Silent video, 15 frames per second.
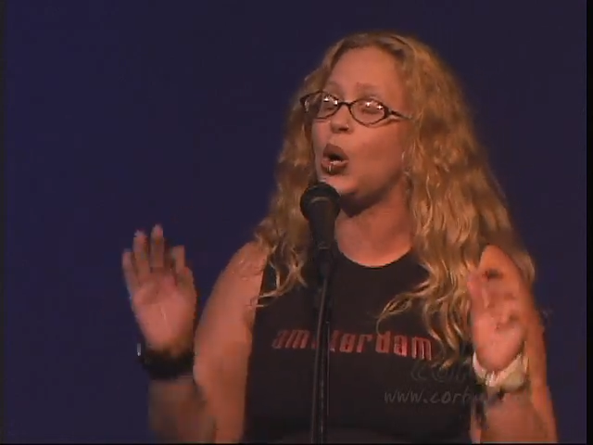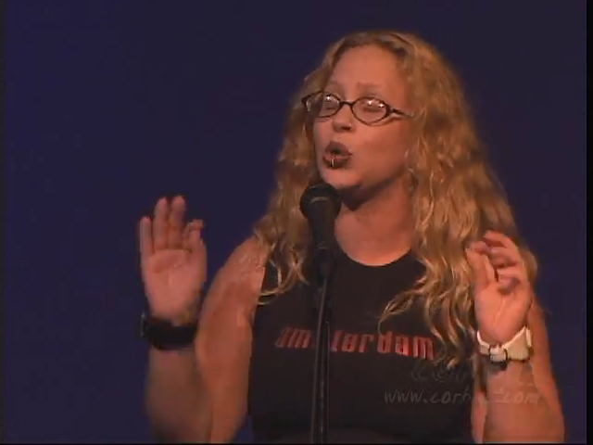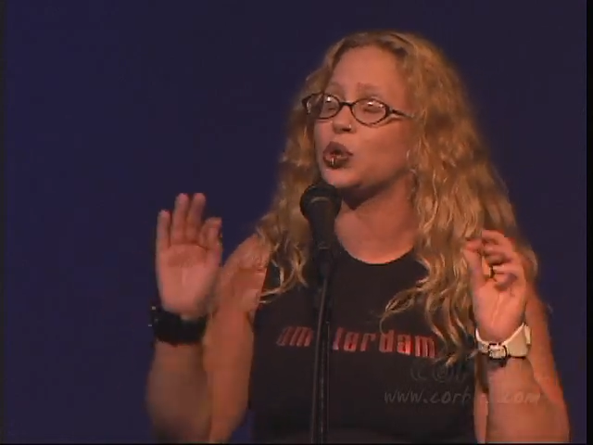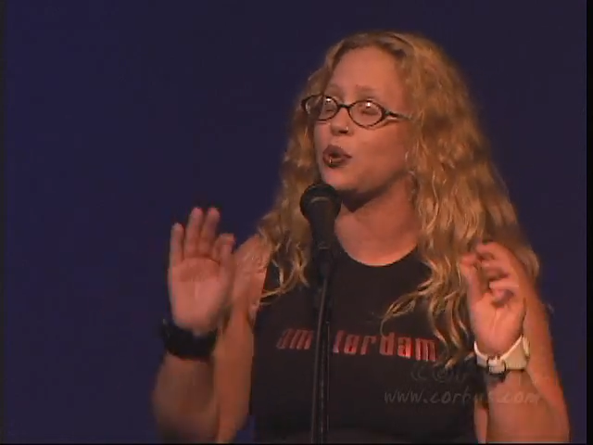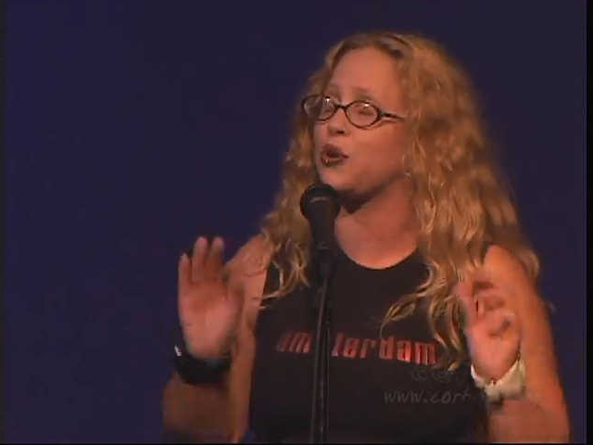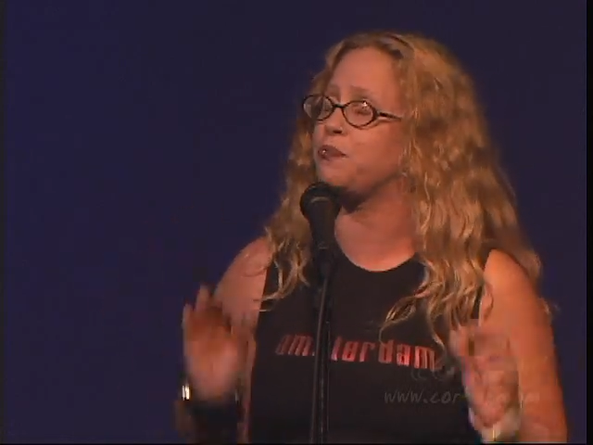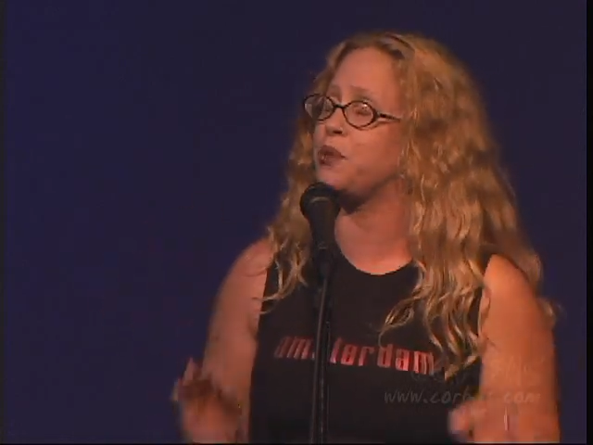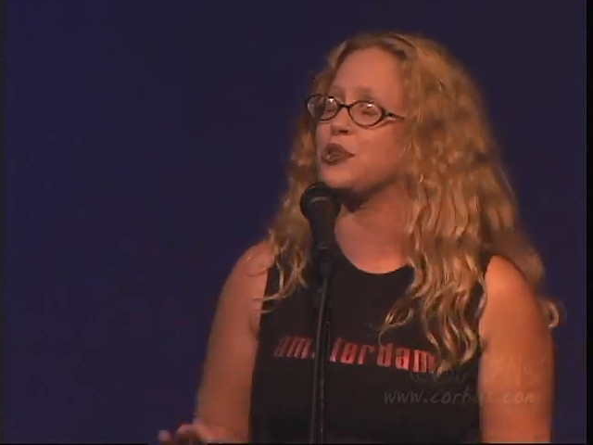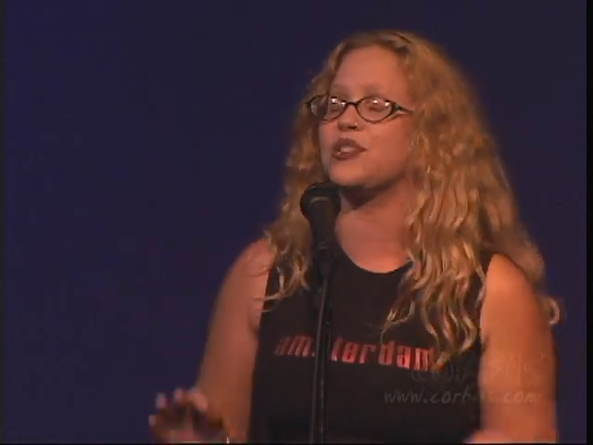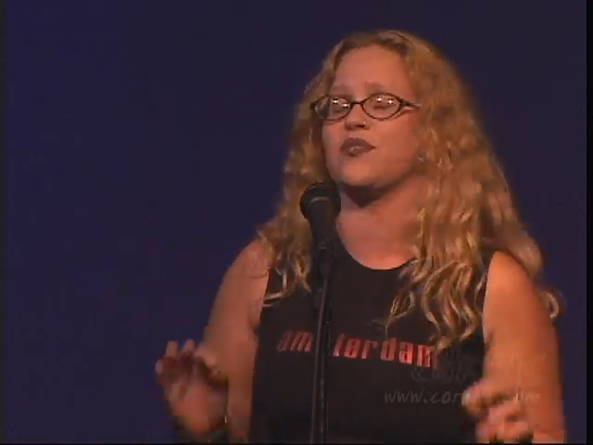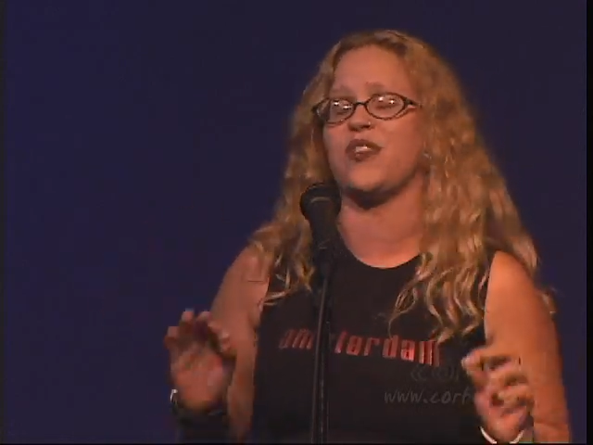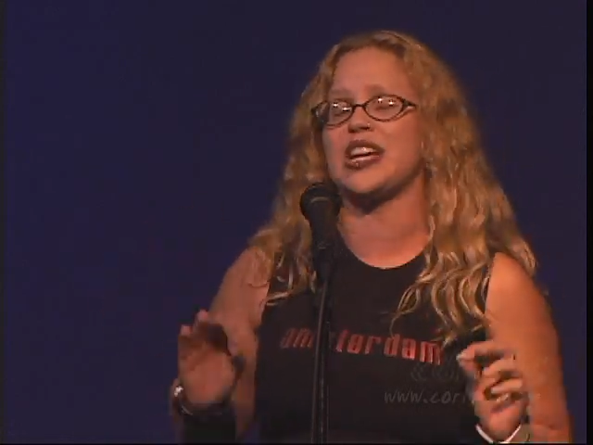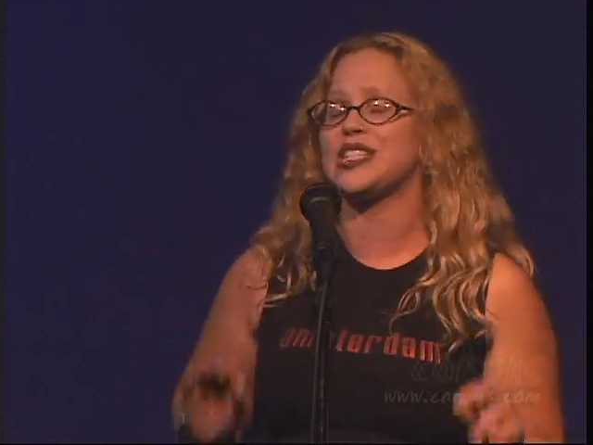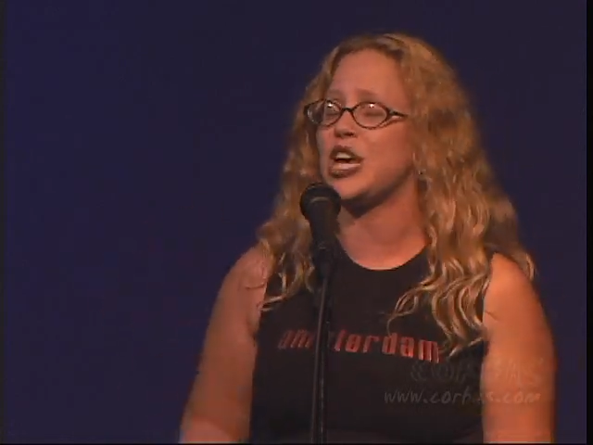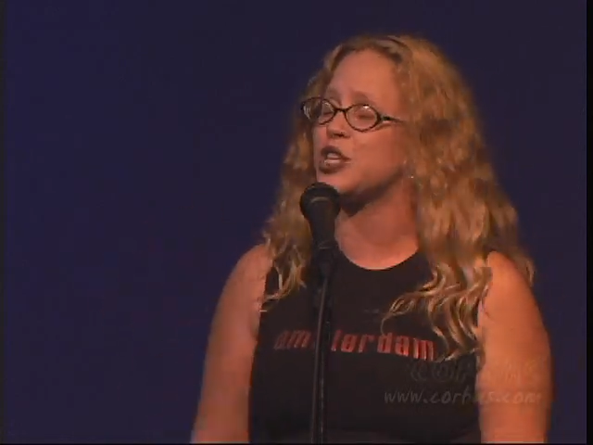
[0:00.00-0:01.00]
told her
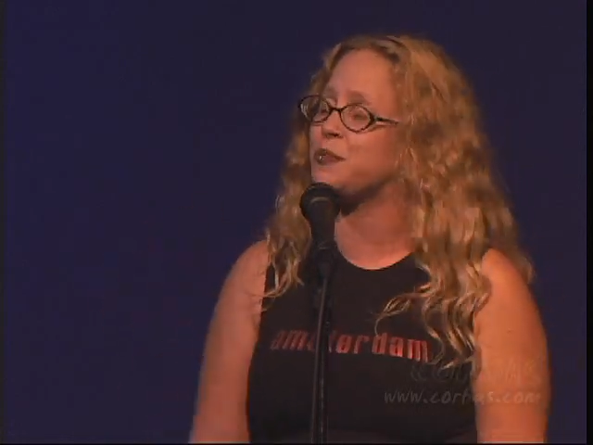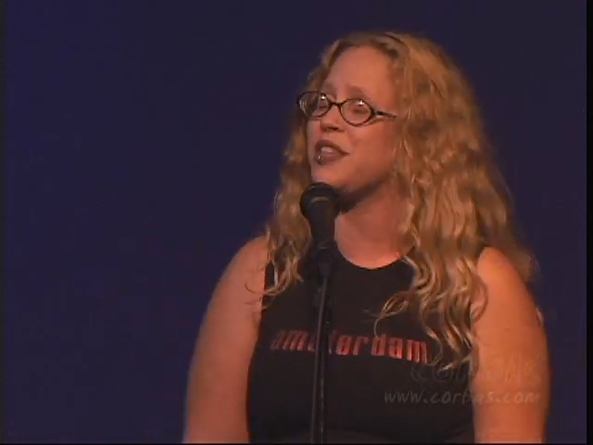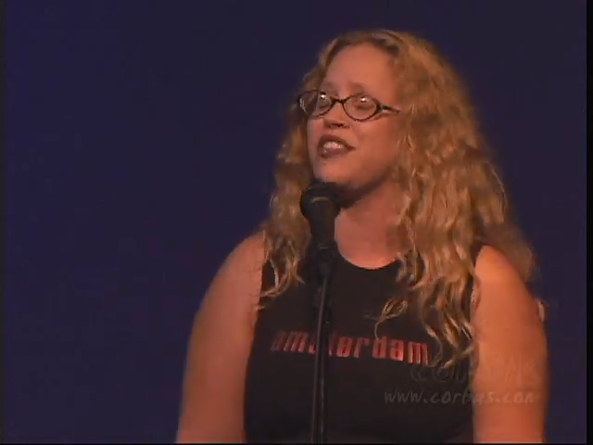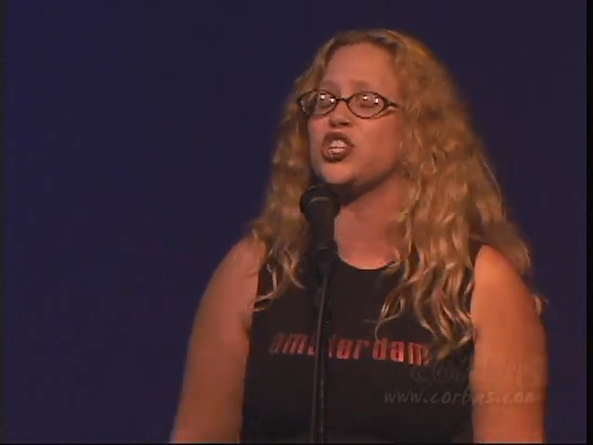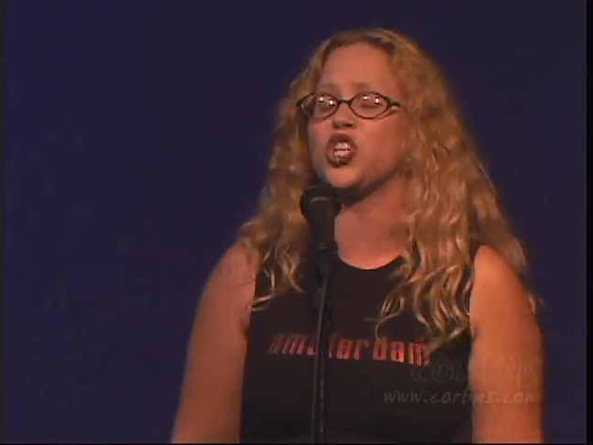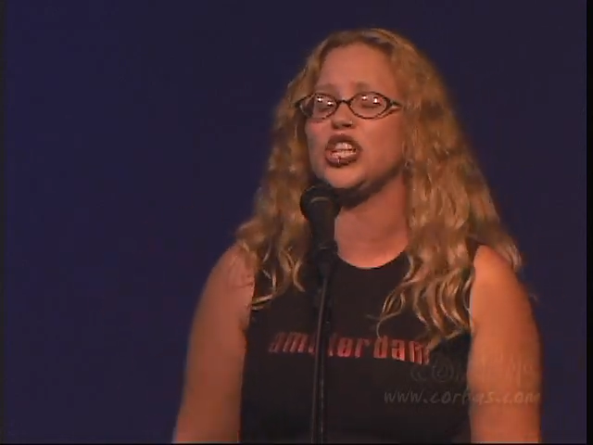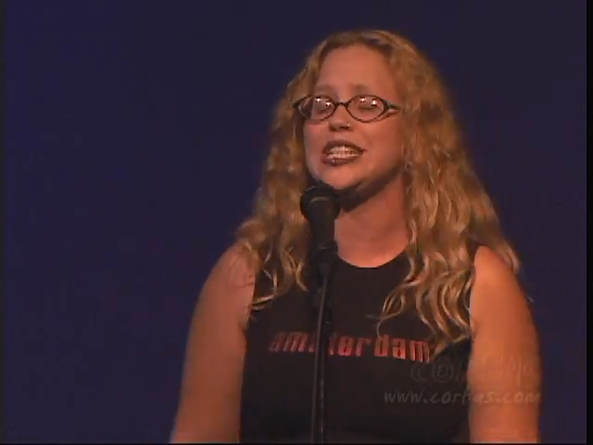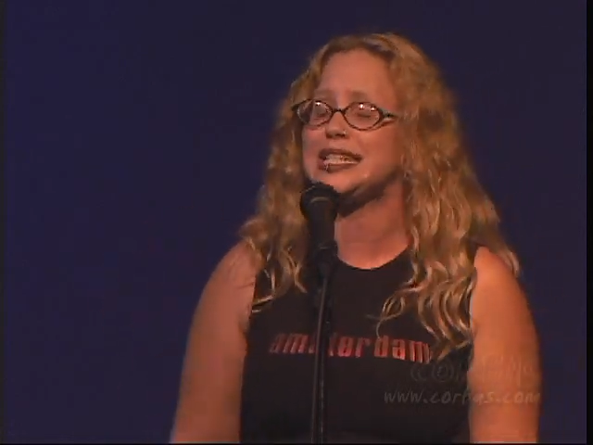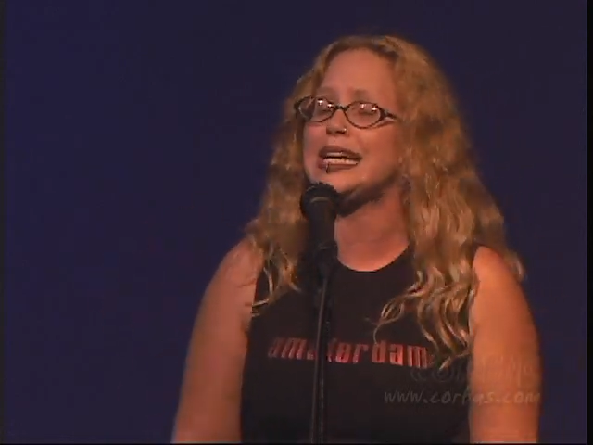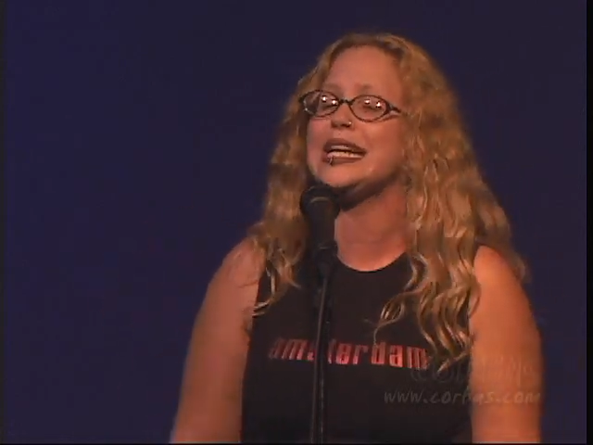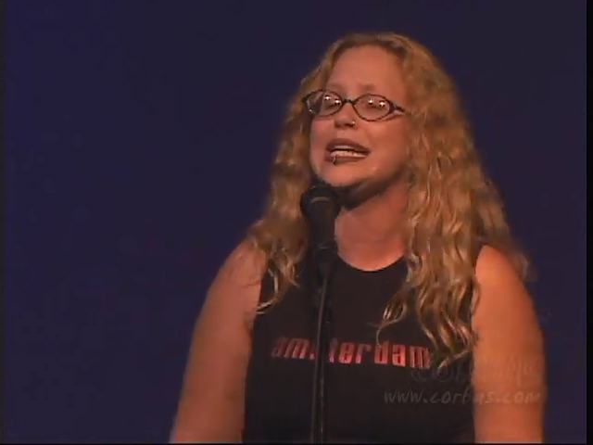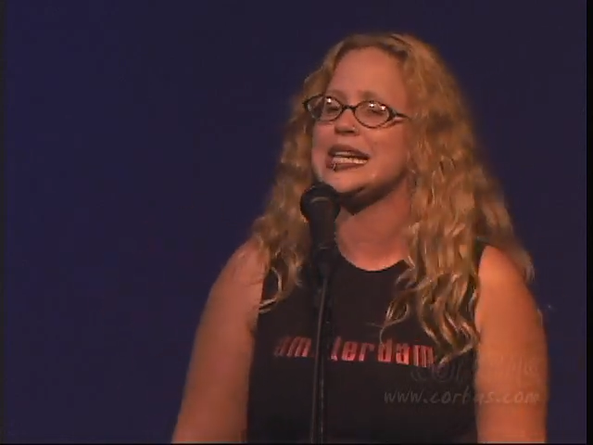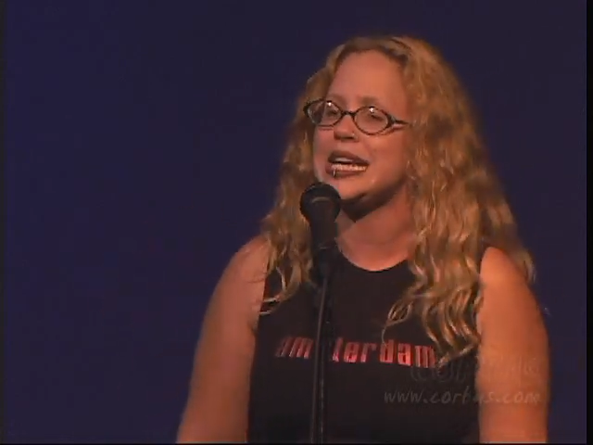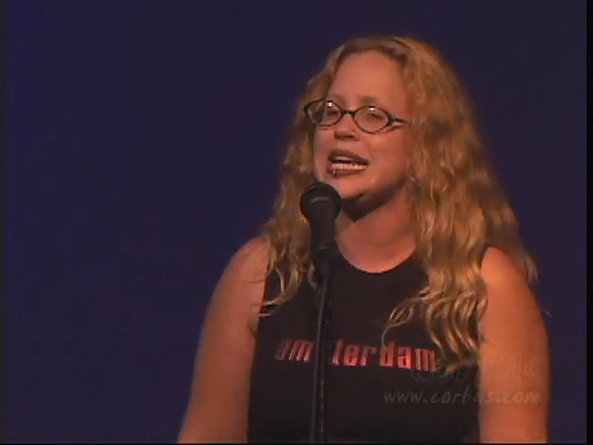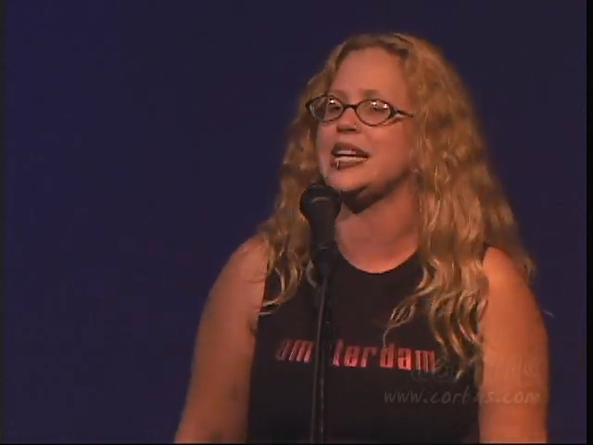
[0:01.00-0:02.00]
abusive ex-husband that she didn't